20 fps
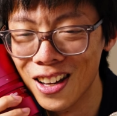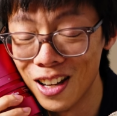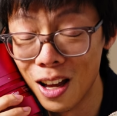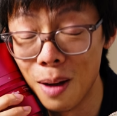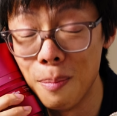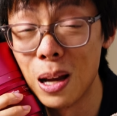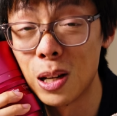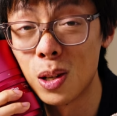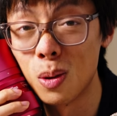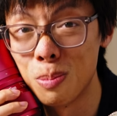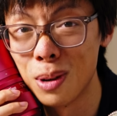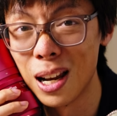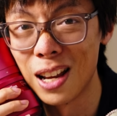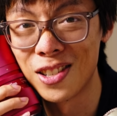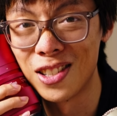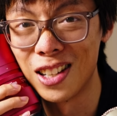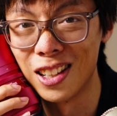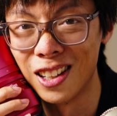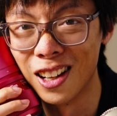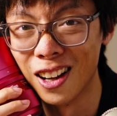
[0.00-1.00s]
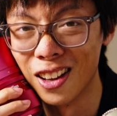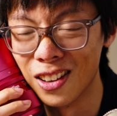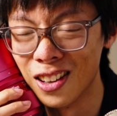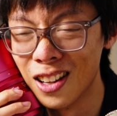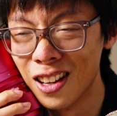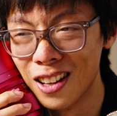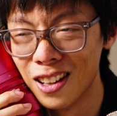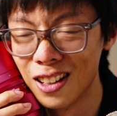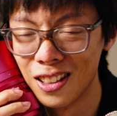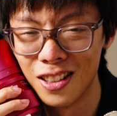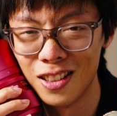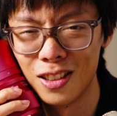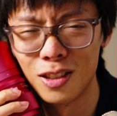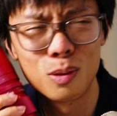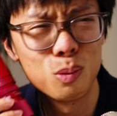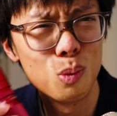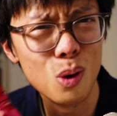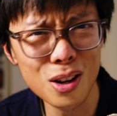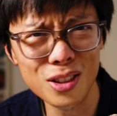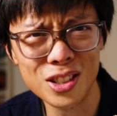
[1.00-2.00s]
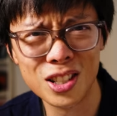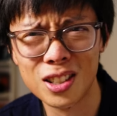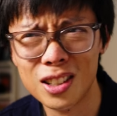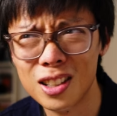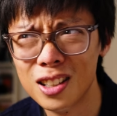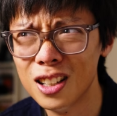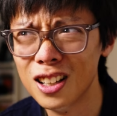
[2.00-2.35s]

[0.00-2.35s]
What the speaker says: a metal plastic gun. It's what?